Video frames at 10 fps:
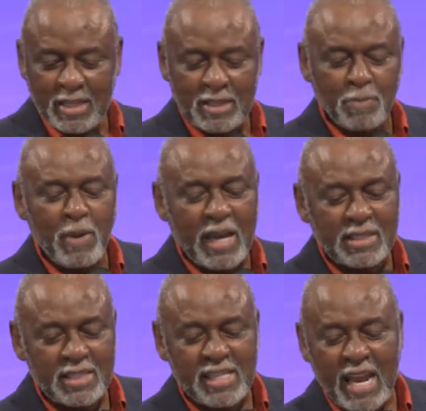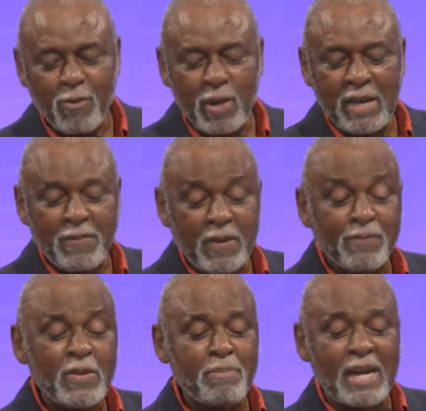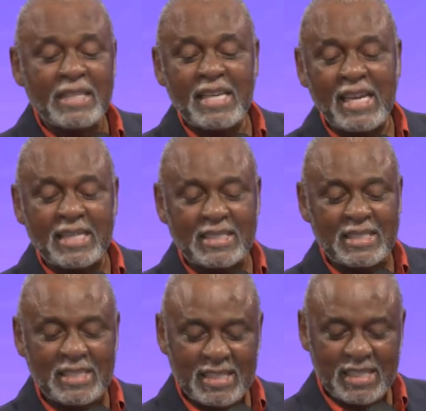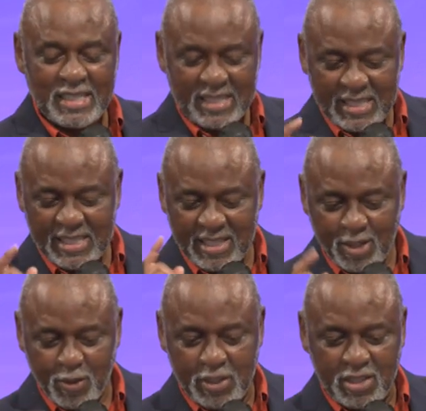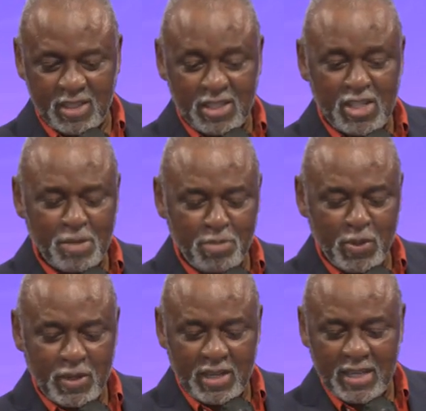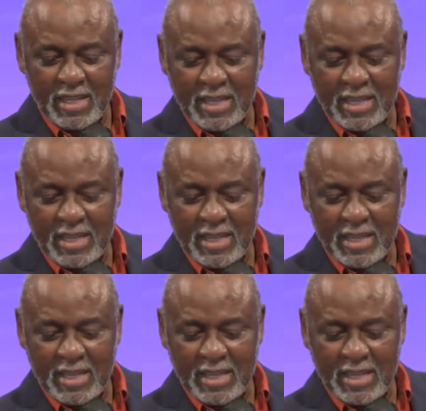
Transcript: The passage that I read for, for my text in the Christian community,